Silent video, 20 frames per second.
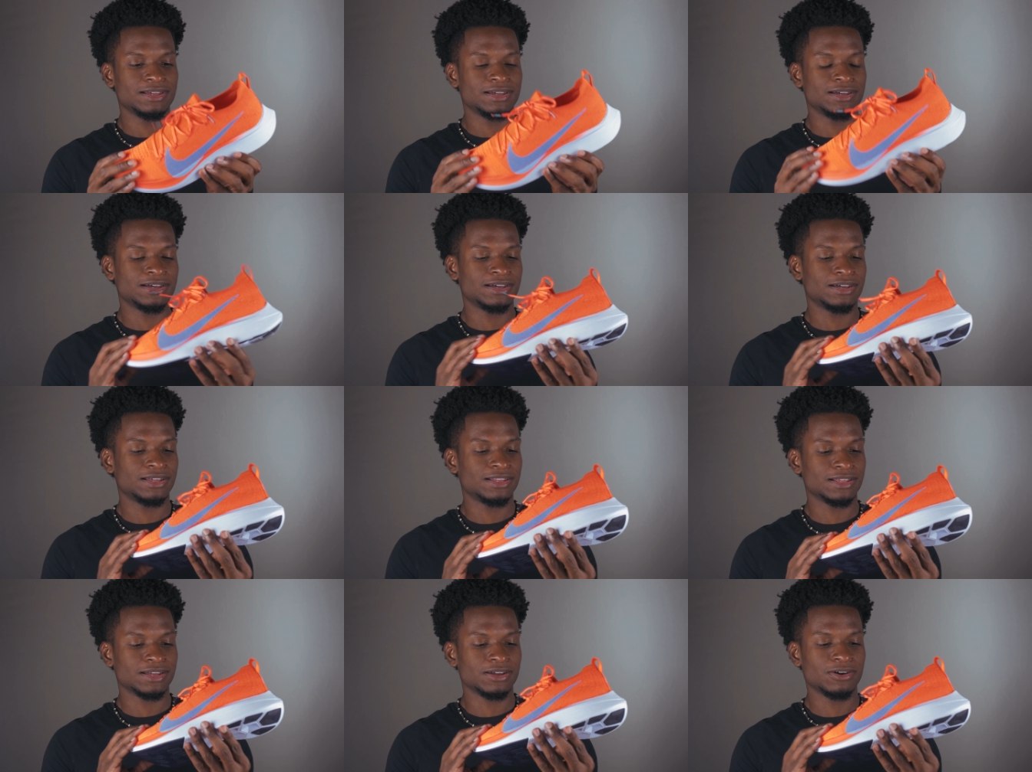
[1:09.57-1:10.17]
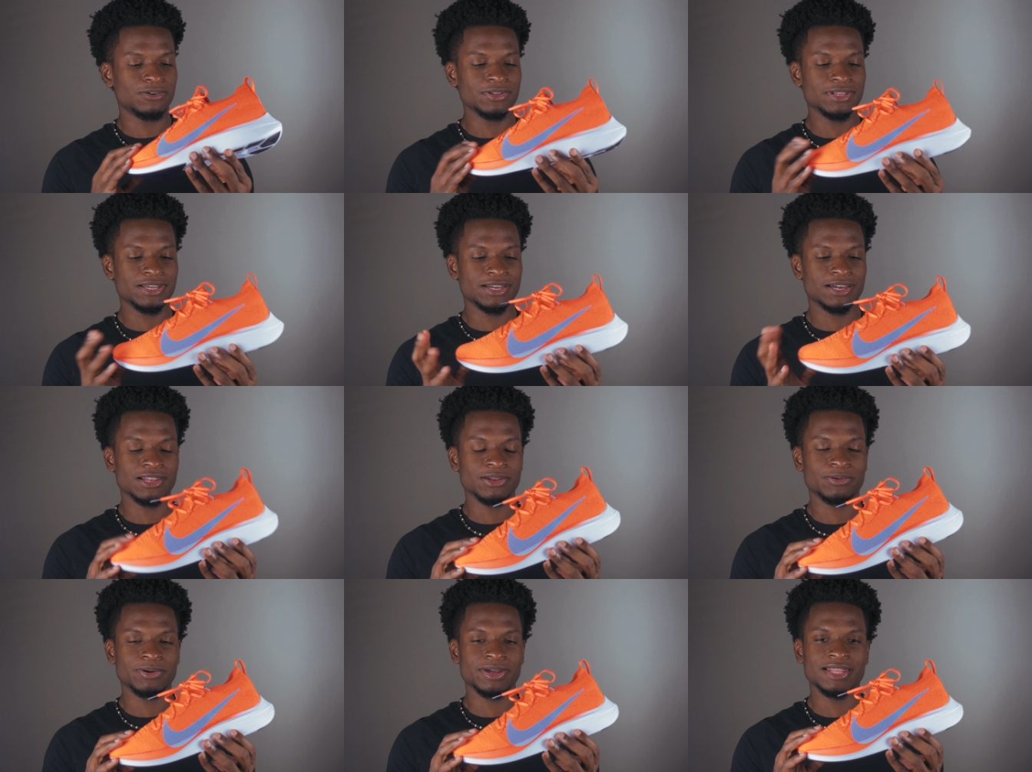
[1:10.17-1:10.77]
Uh, the only
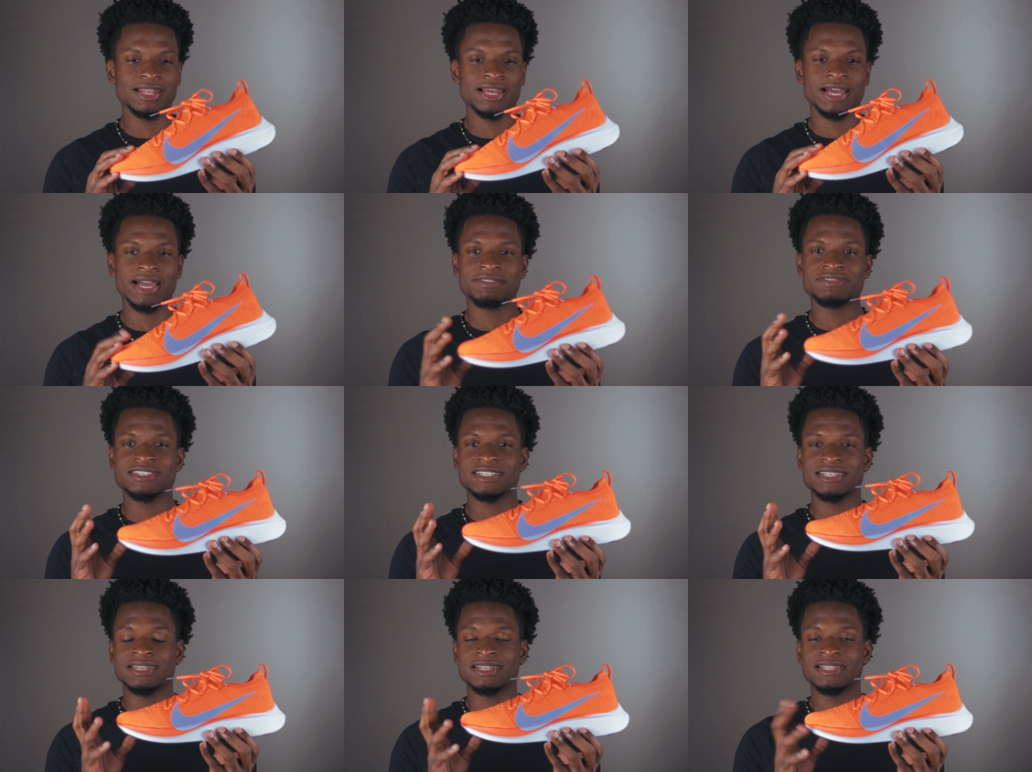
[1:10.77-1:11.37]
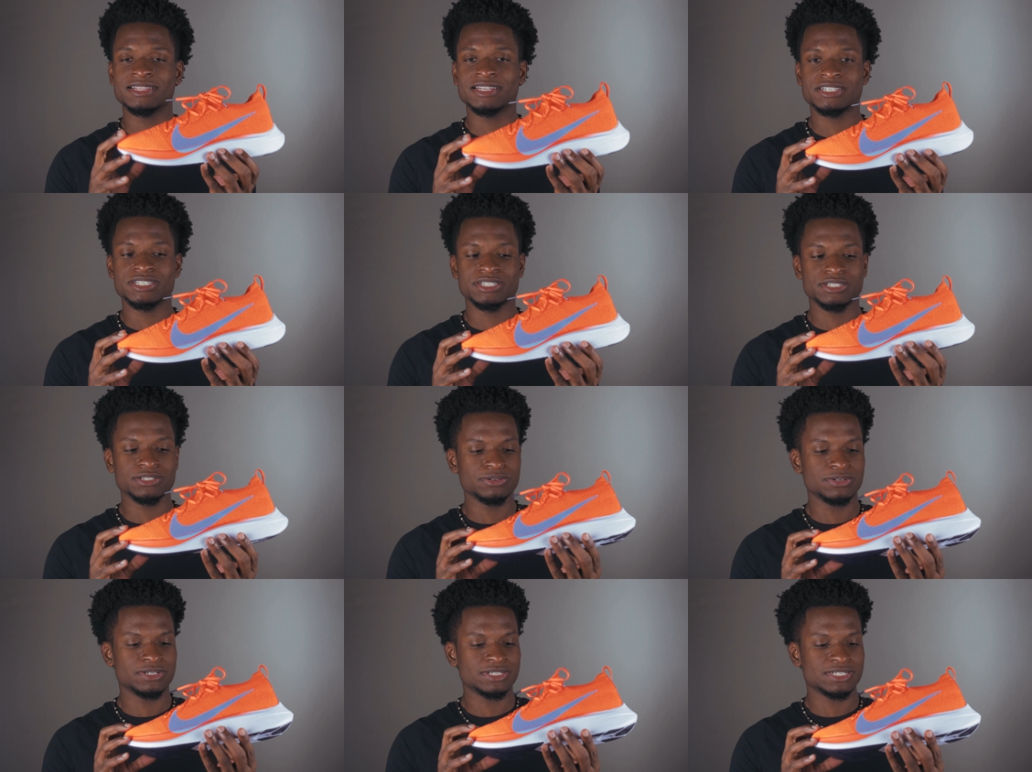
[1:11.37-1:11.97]
colorway that I've seen in this
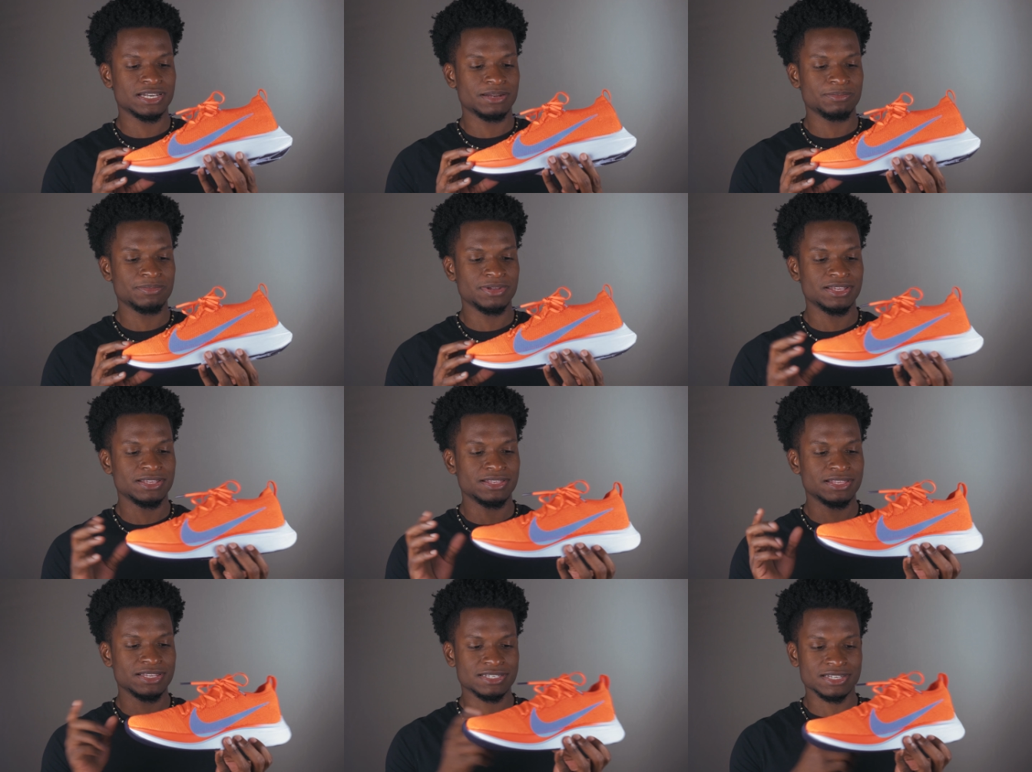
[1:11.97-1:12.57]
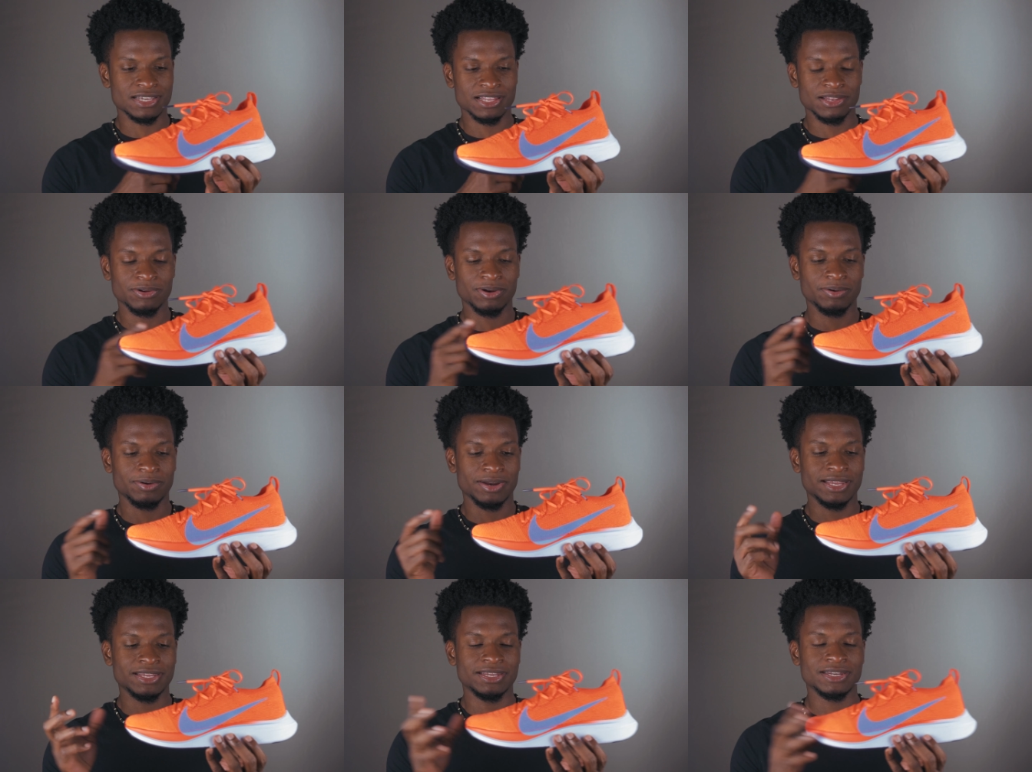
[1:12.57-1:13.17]
shoe is going to be this
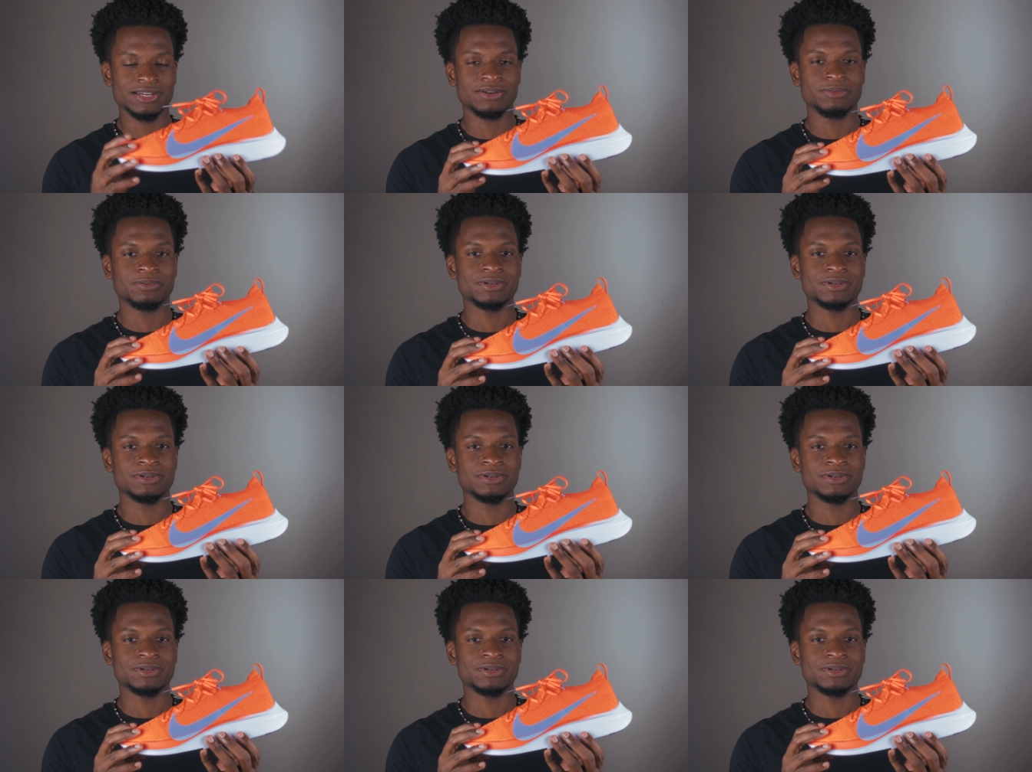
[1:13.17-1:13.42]
colorway right here,